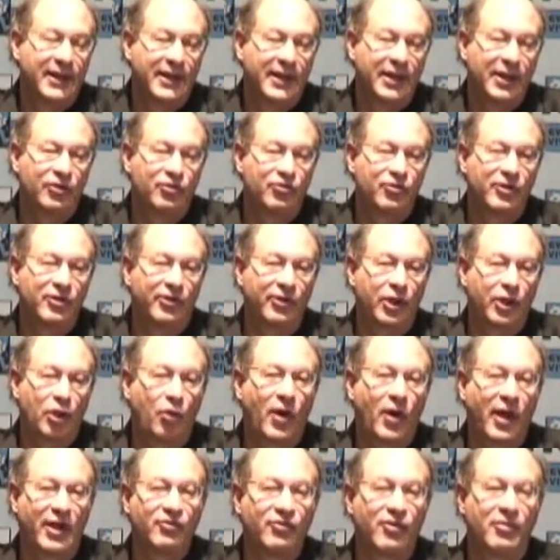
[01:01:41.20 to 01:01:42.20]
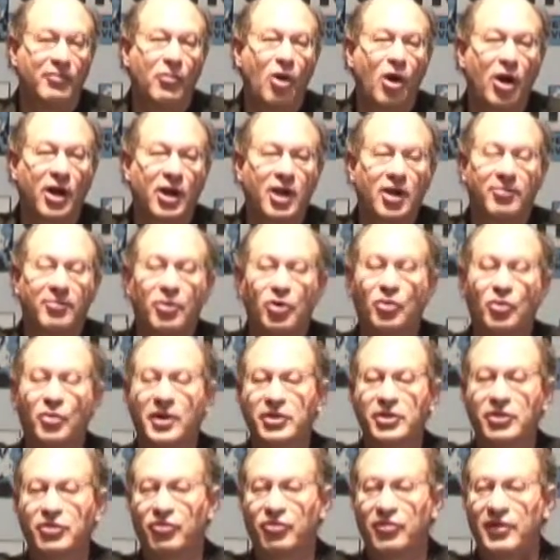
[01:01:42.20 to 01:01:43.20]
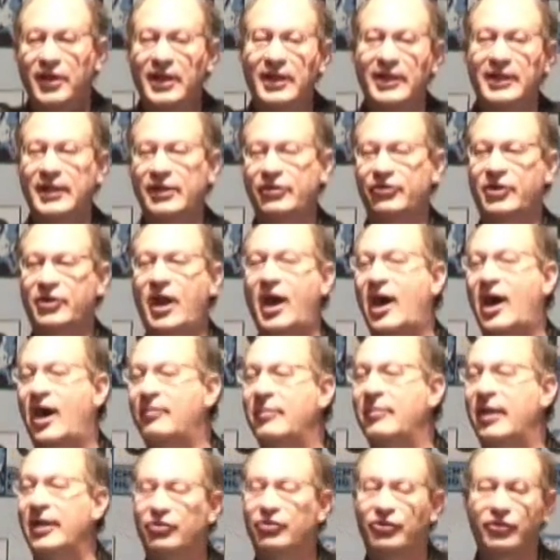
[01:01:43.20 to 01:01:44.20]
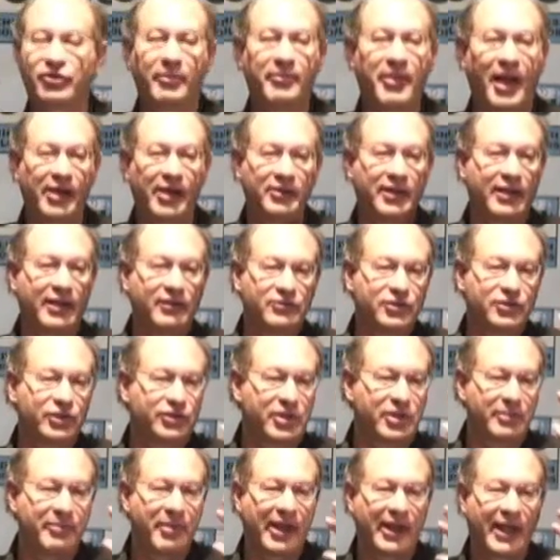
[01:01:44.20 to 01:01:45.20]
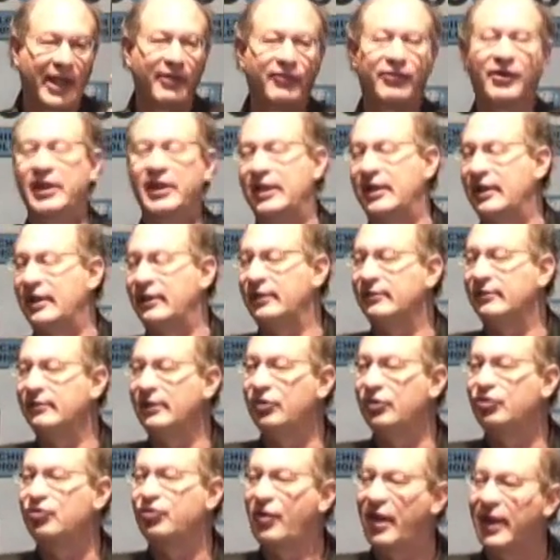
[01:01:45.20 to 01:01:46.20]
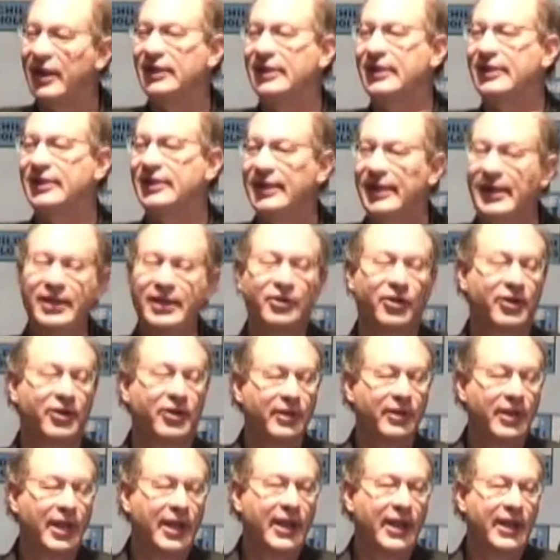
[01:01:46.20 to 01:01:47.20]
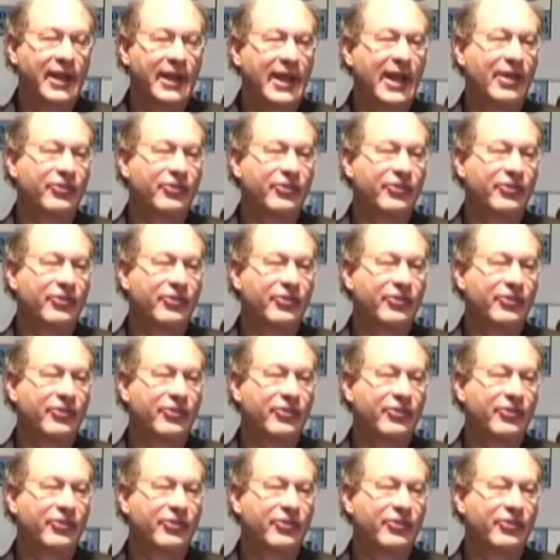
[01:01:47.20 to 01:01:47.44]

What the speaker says: it's really quite remarkable when you read his comments about just about every Israeli leader he